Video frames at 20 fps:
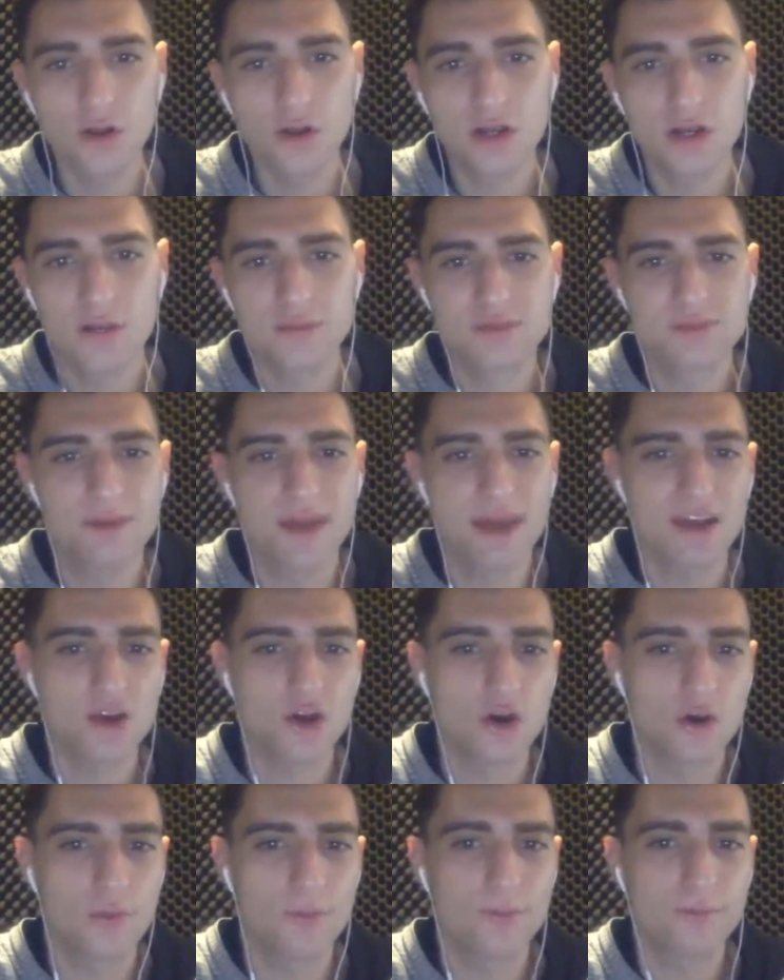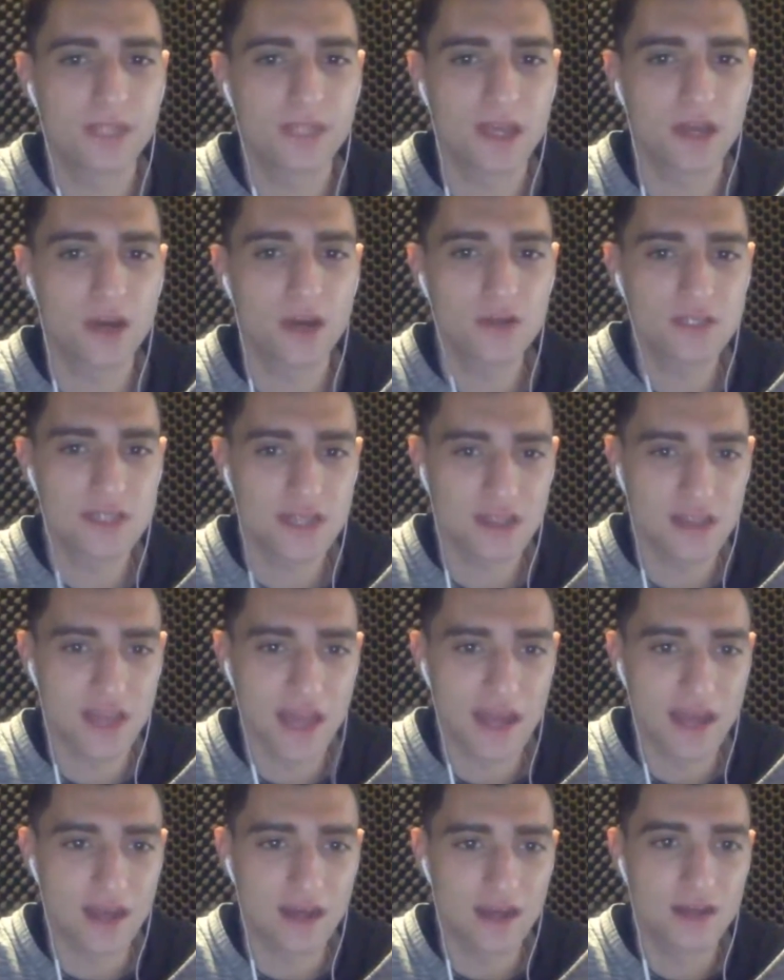New York comes back home, but they host
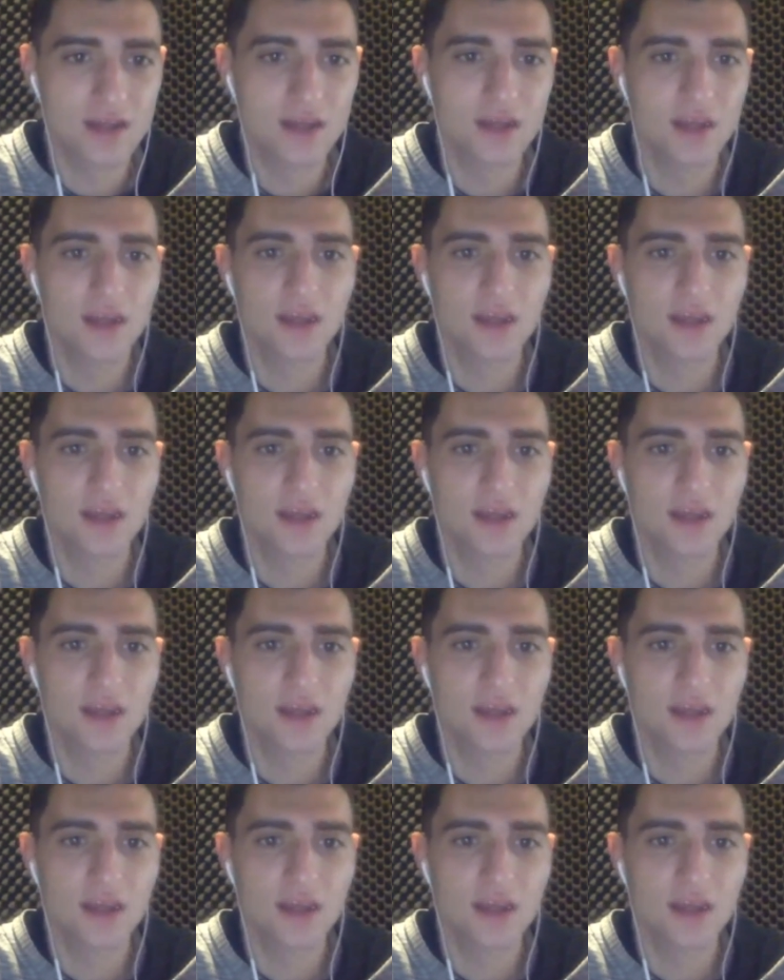Atlanta.